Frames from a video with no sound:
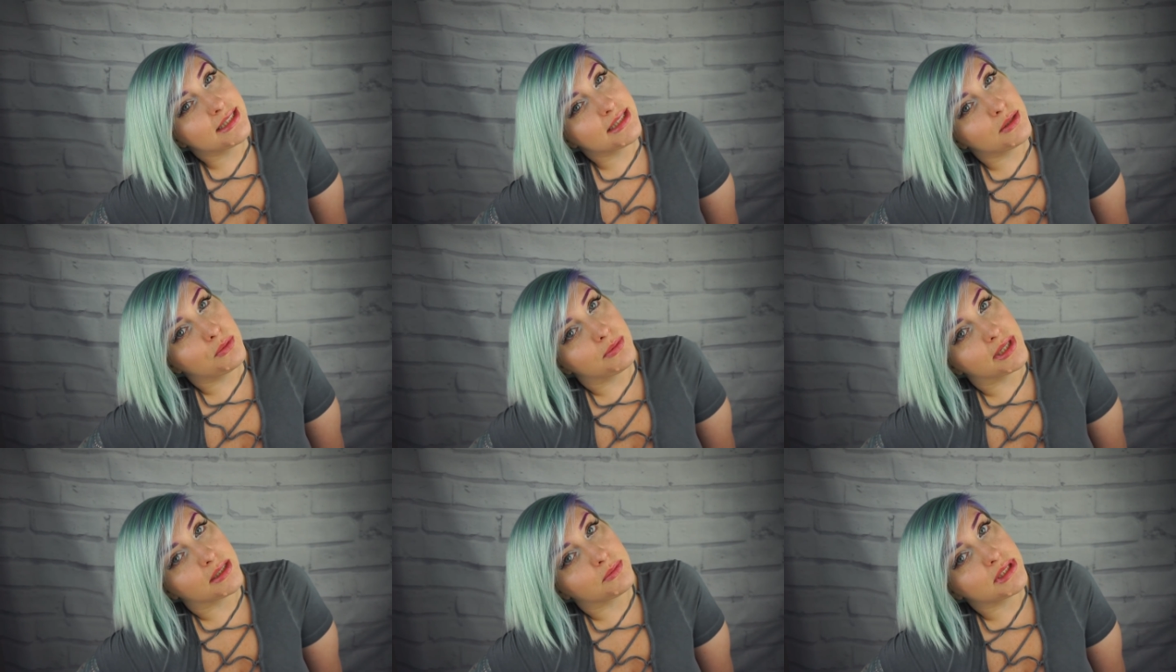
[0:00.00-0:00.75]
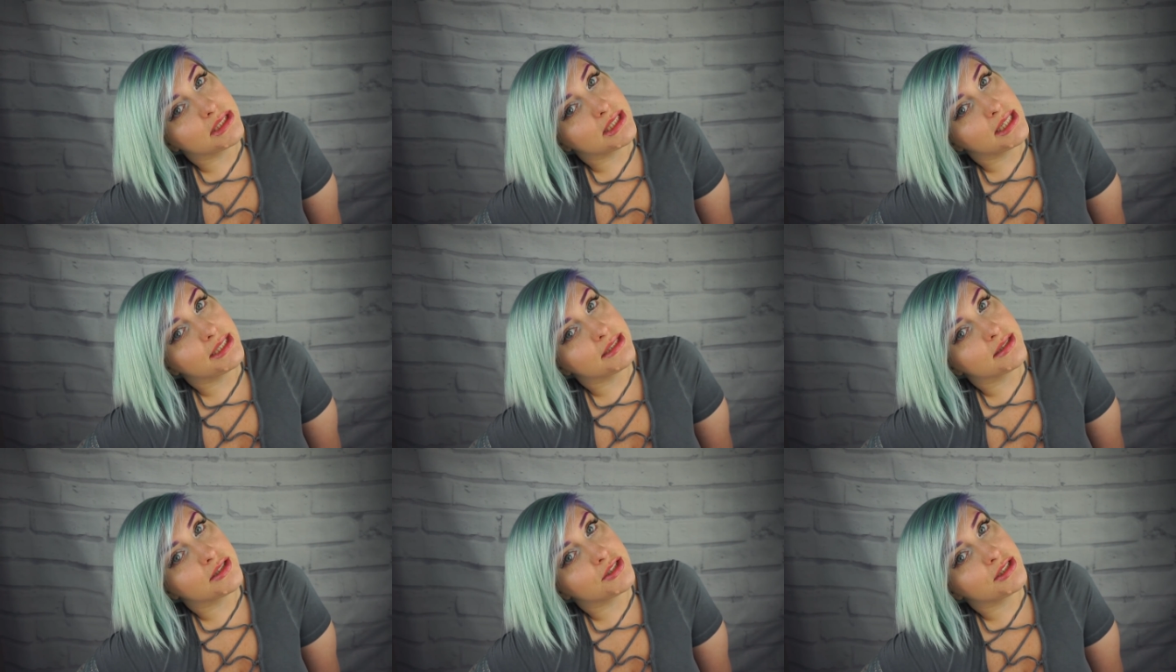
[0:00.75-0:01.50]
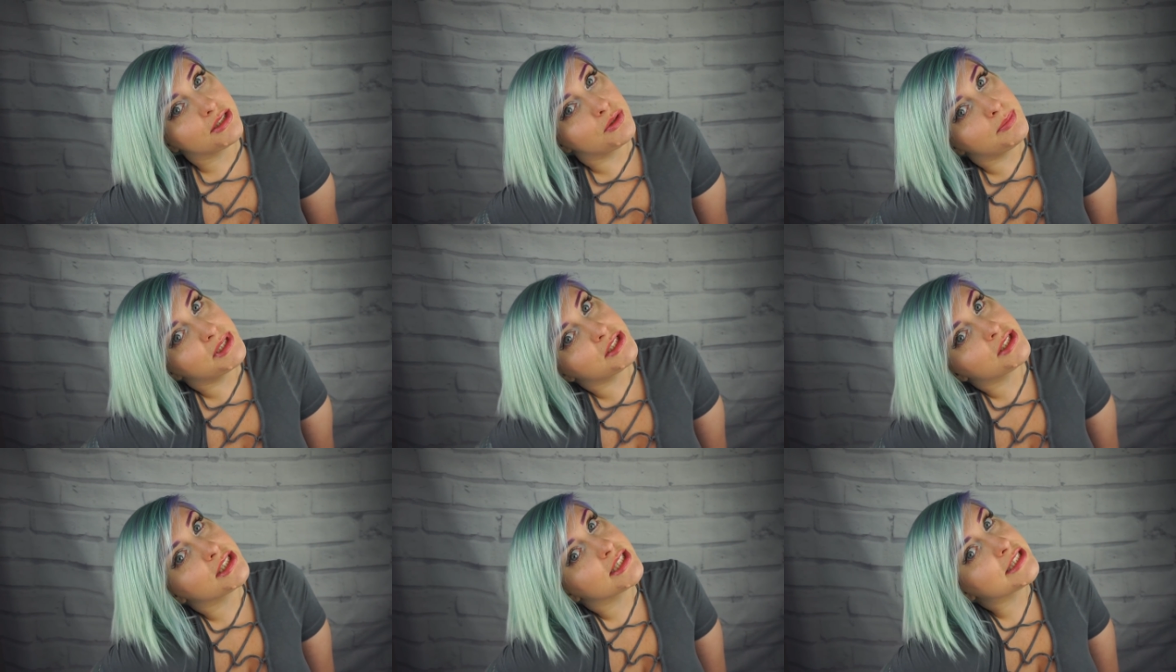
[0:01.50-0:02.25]
a weird one to answer to a
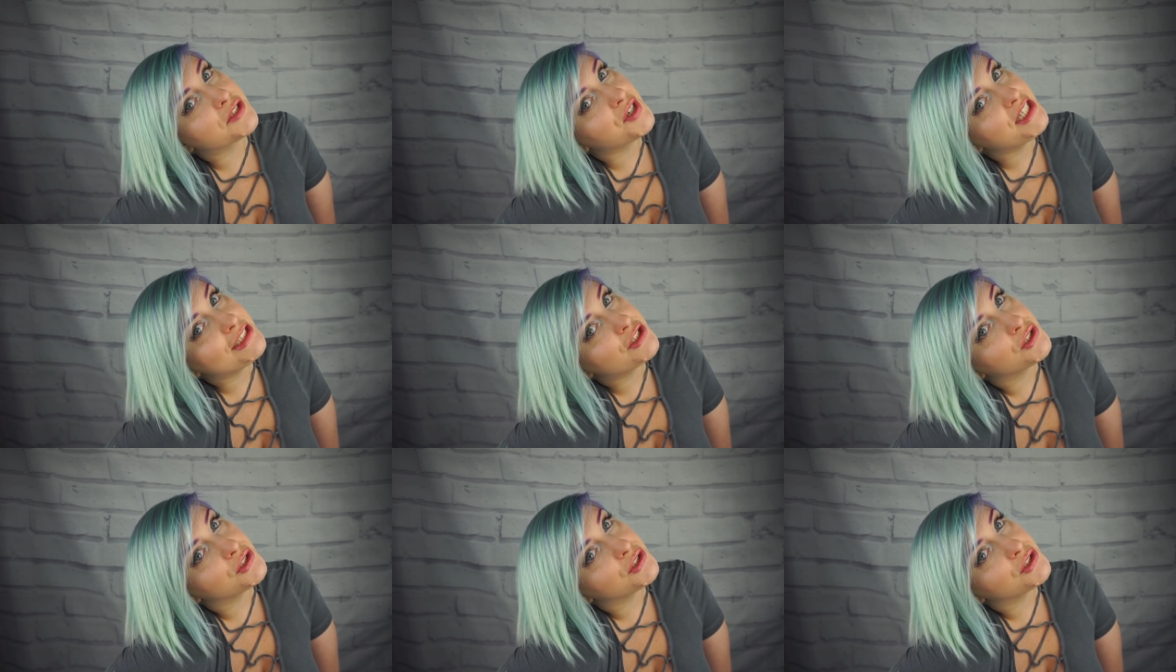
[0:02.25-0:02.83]
bunch of strangers.